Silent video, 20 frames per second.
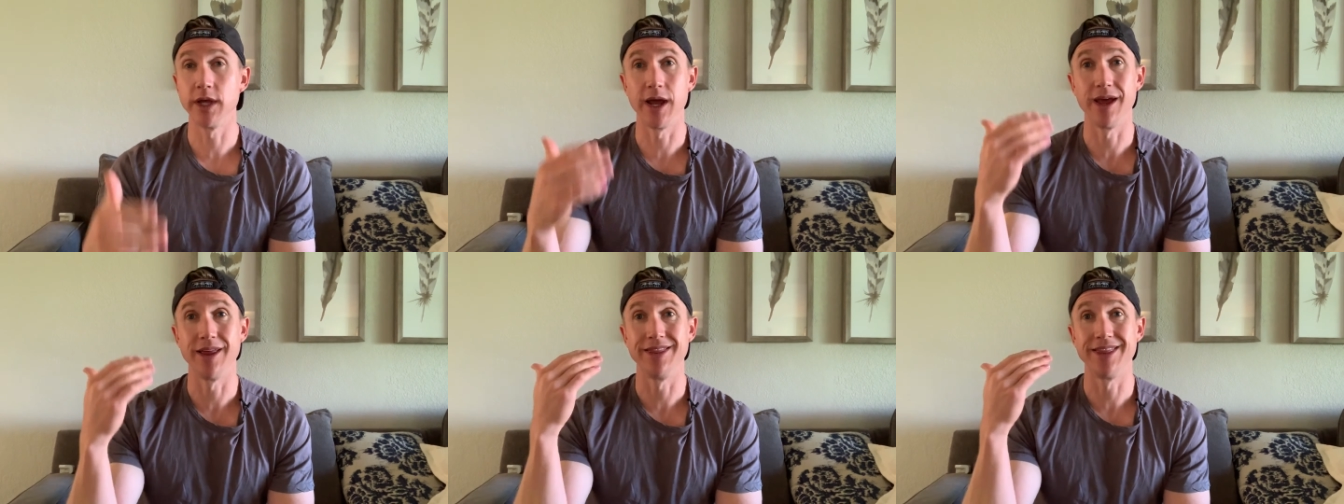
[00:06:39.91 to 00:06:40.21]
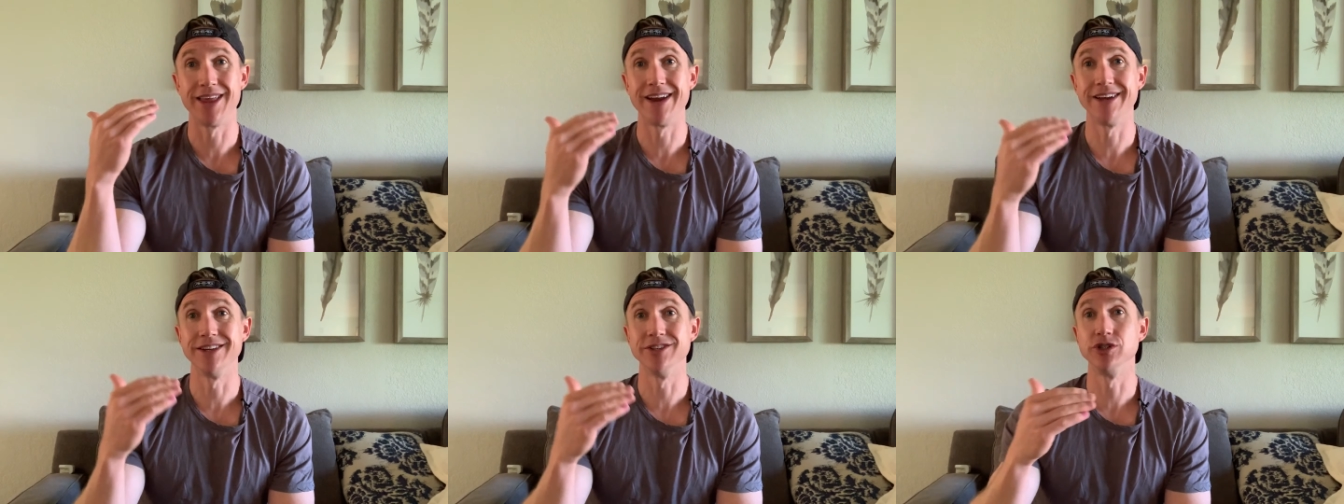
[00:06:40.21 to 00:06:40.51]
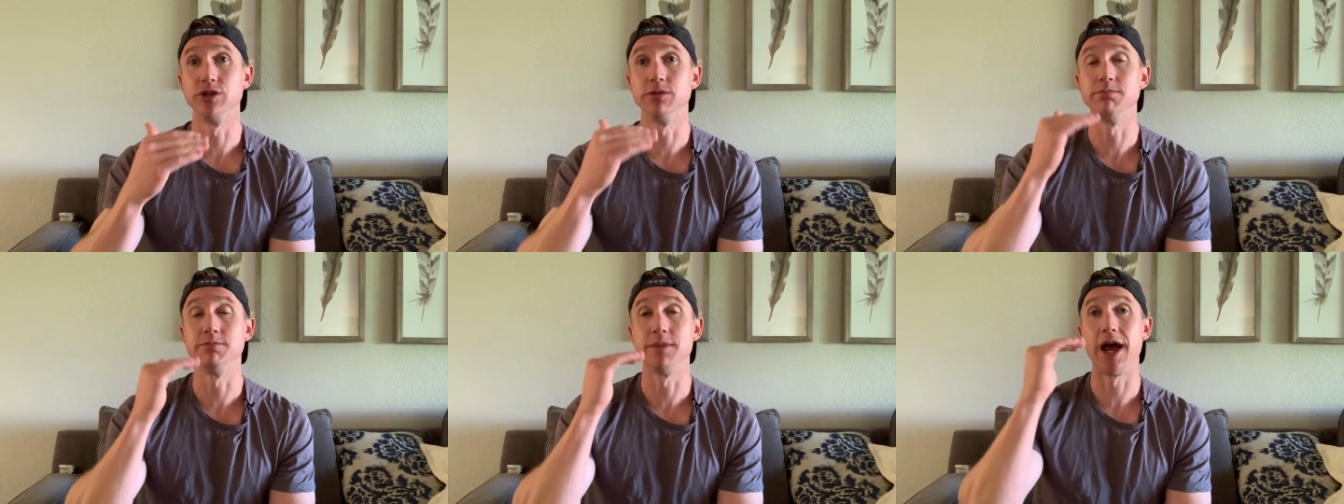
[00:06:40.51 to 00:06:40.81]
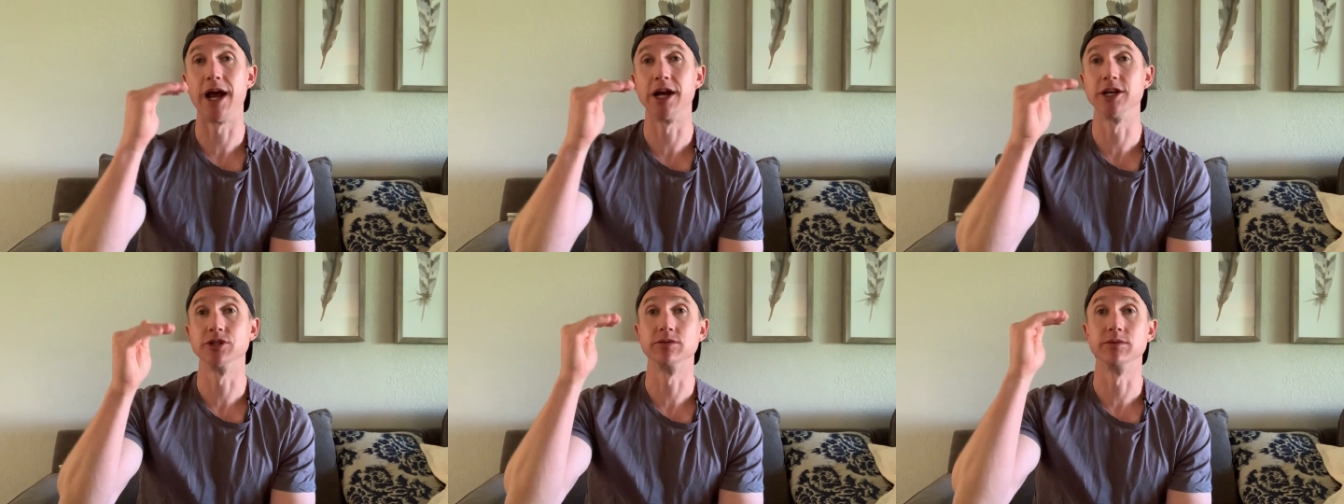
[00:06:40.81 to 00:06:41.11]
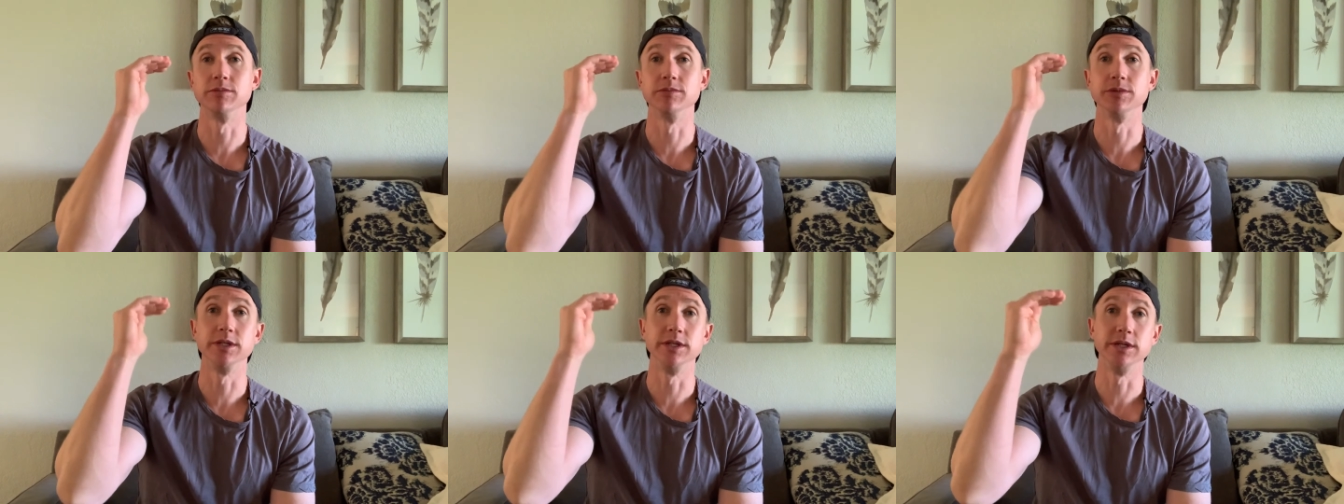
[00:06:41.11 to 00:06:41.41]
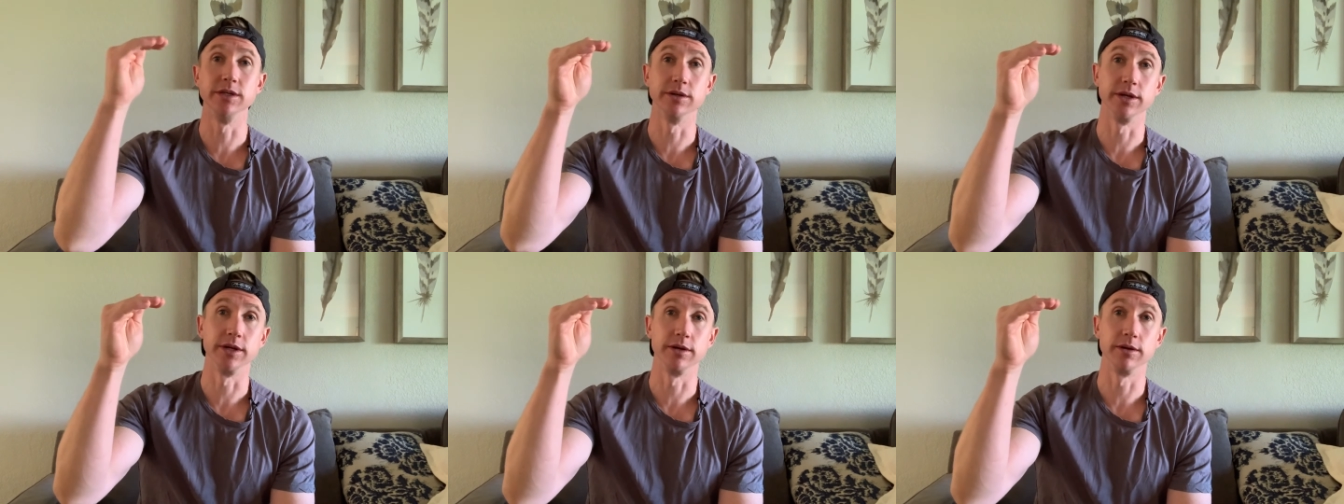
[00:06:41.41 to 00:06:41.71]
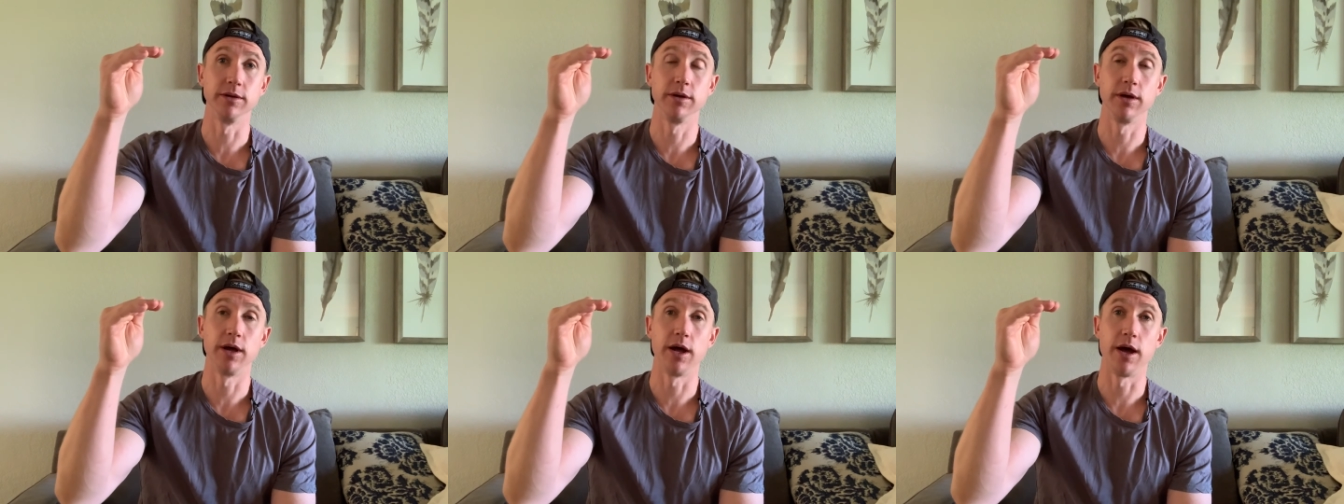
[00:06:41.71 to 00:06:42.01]
and that is your maximum ceiling
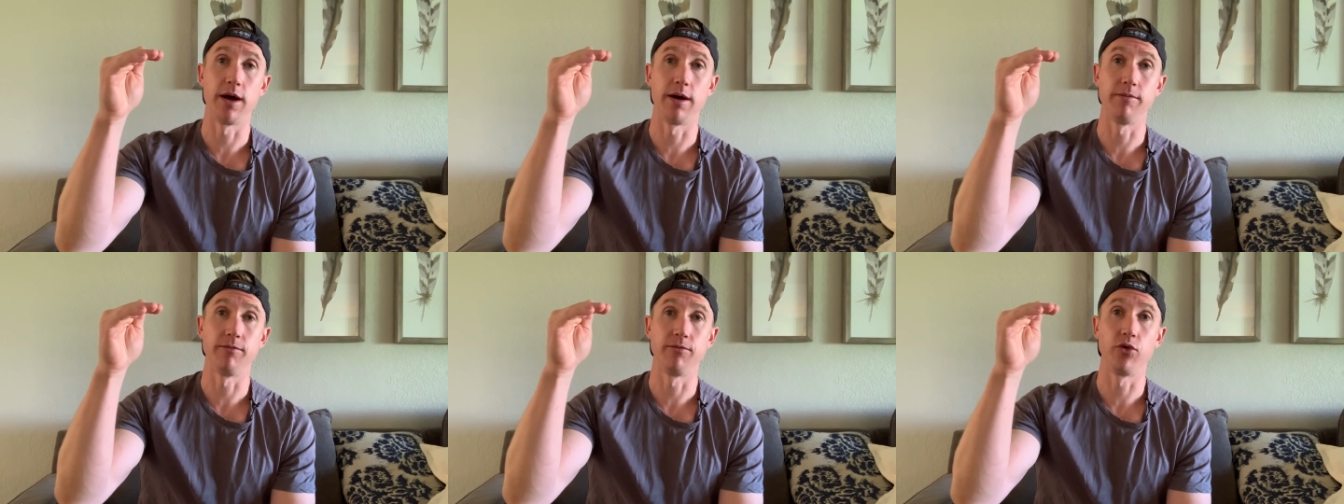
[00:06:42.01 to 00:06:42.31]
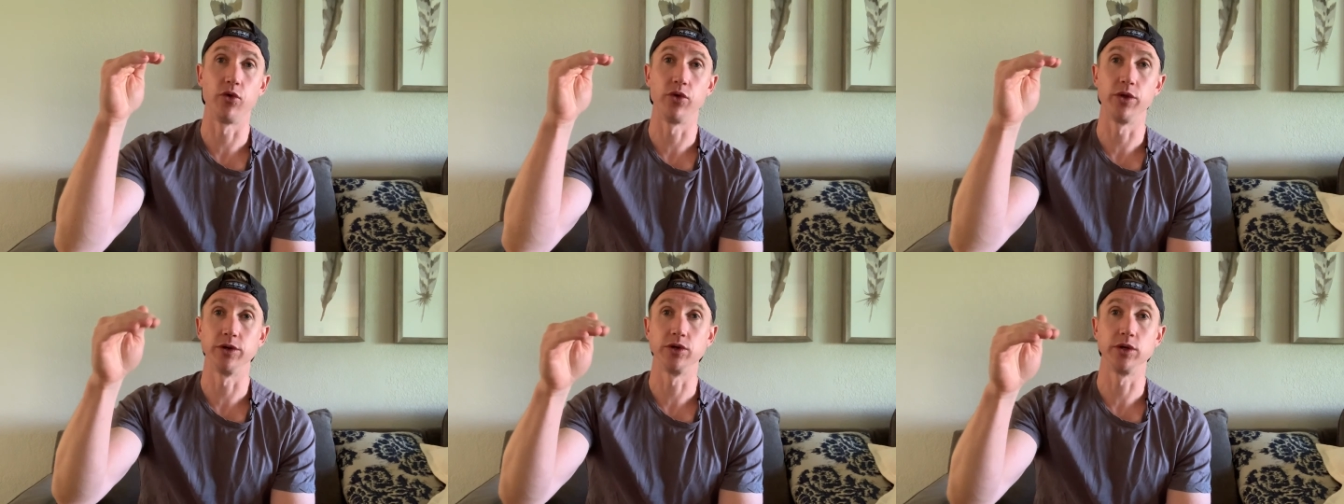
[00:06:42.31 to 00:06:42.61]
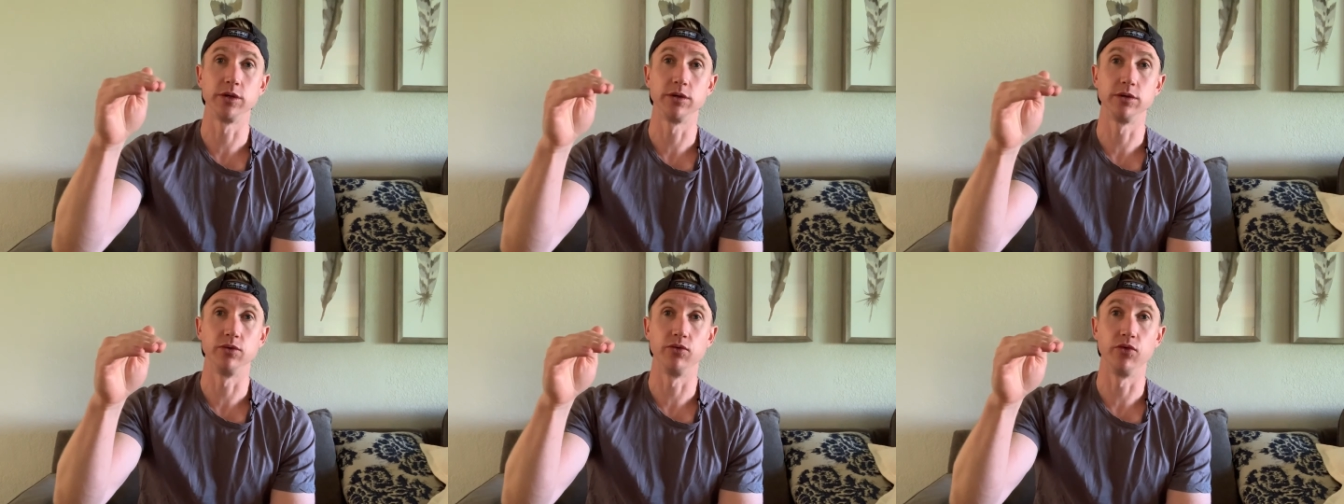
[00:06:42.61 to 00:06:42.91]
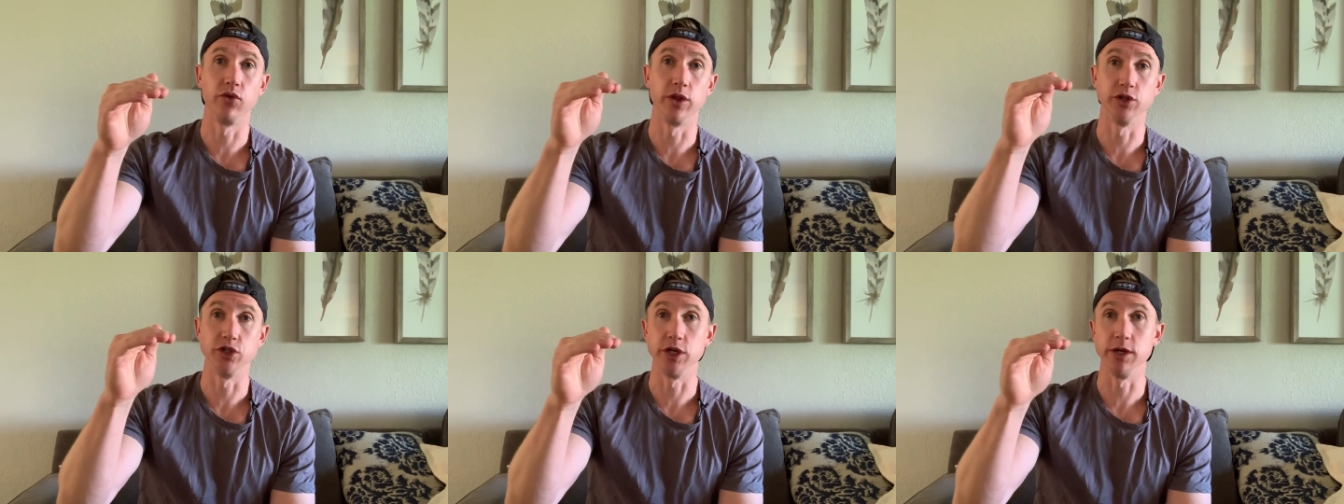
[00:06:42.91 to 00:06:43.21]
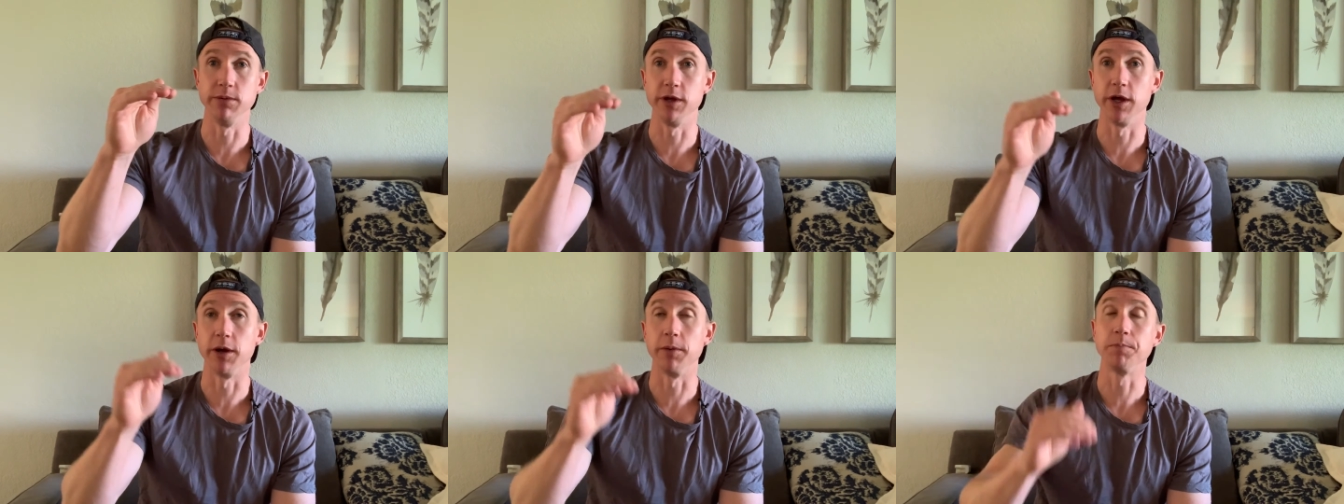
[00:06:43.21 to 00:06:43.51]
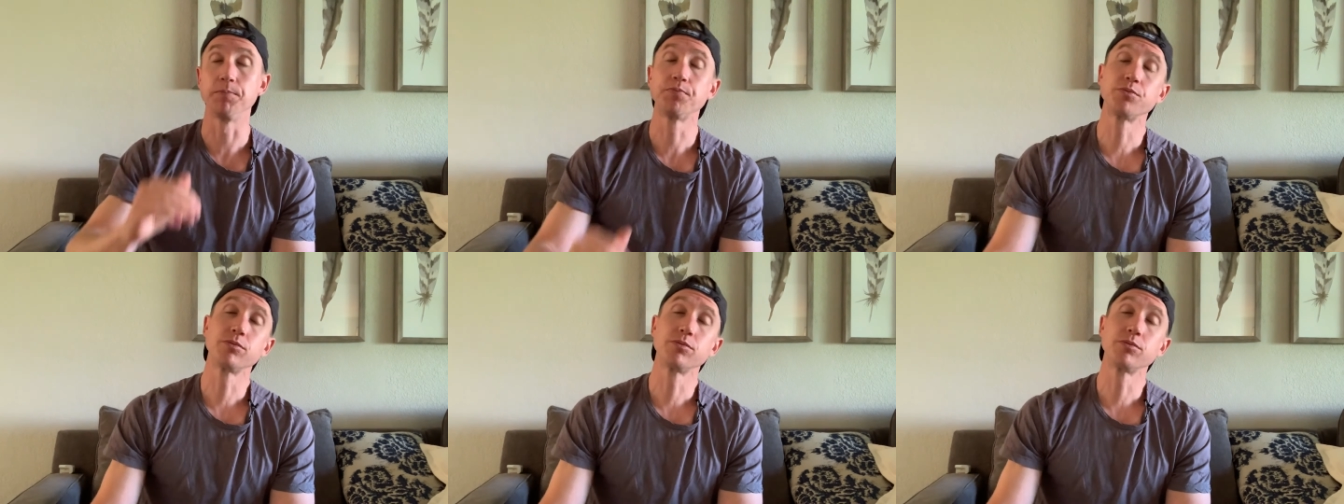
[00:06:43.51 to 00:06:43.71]
for the cheat meal.